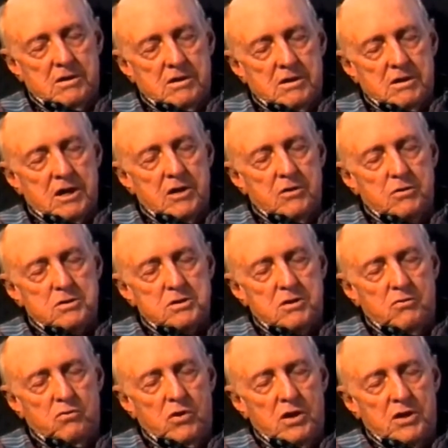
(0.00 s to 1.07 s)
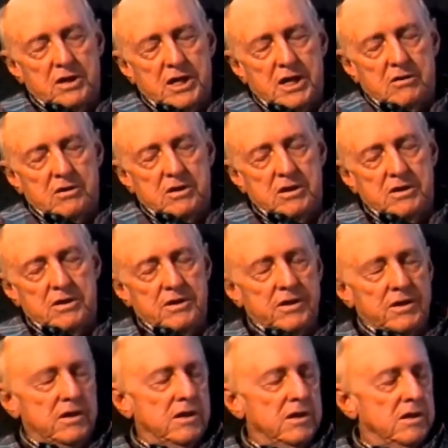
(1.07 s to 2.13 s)
He was in one down in
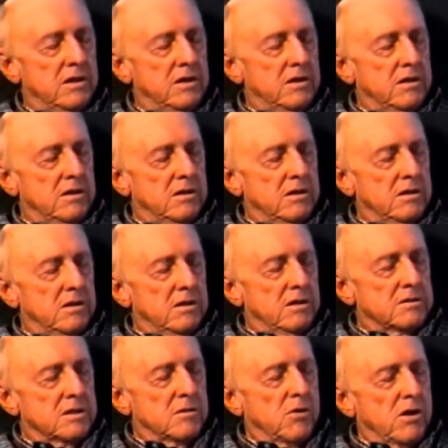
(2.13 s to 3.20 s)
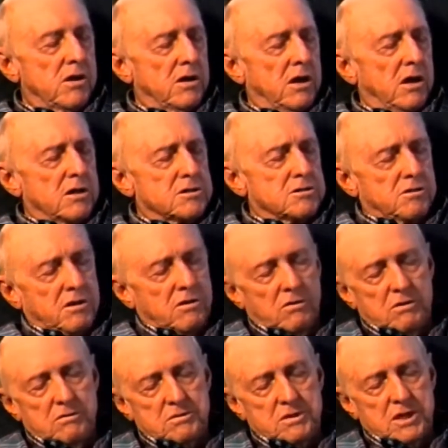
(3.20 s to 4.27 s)
somewhere in Austria.
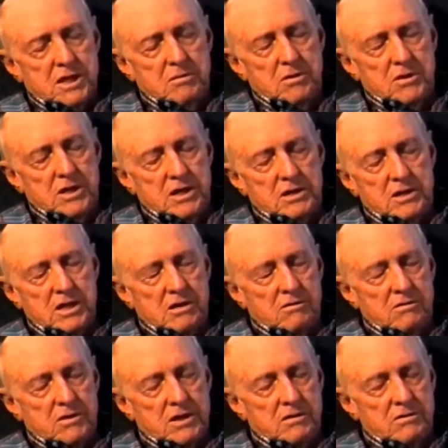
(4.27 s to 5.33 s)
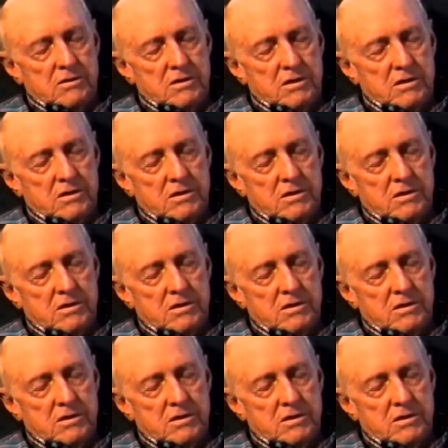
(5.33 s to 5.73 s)
What was the name of that town down there?